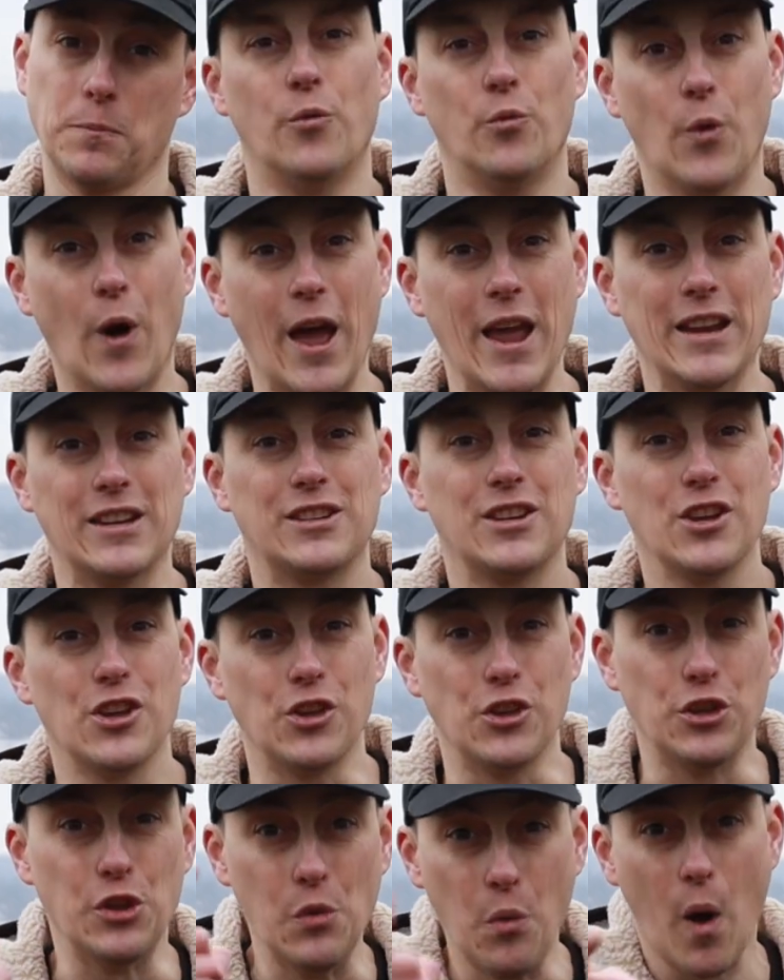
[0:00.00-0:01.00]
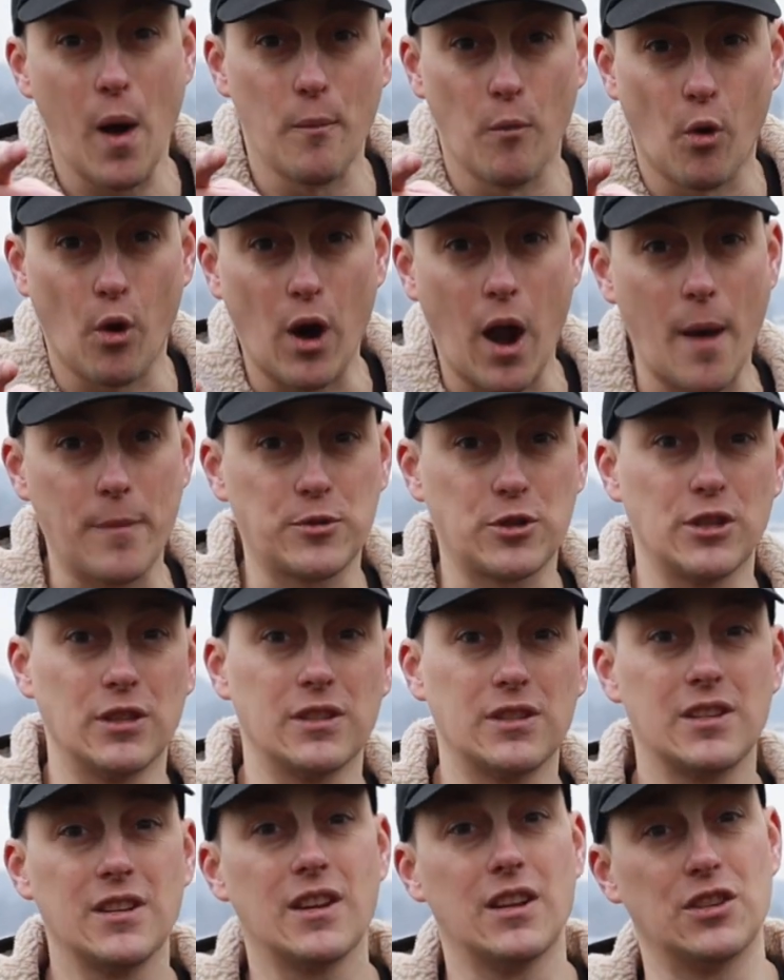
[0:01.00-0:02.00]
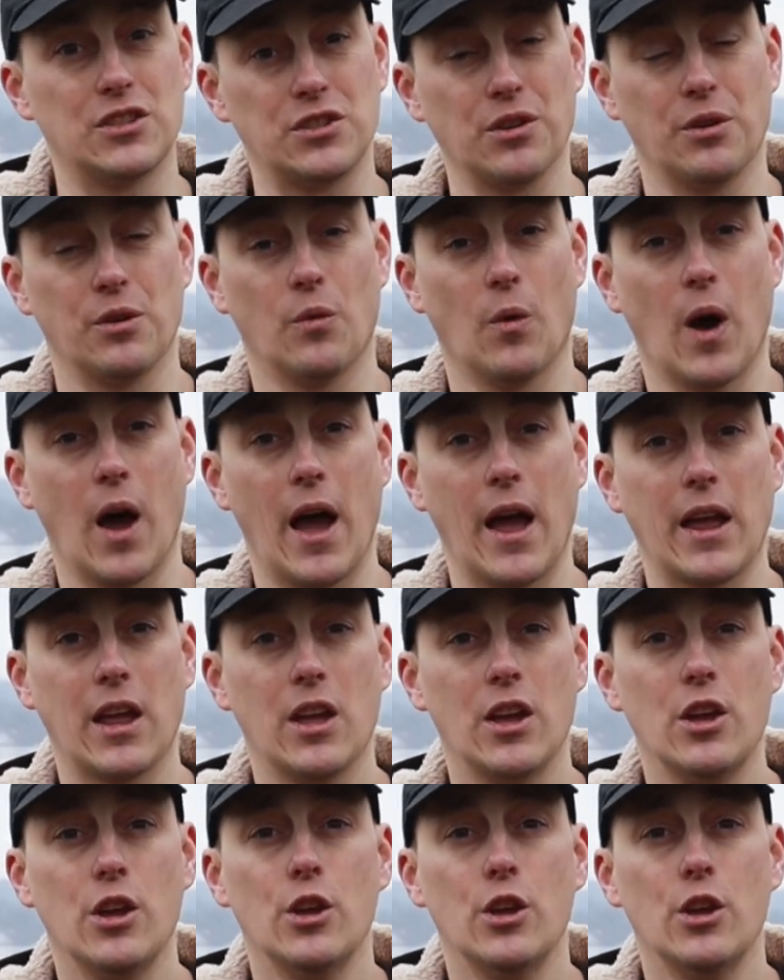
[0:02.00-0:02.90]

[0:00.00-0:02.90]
Right, you want more options, and so do I.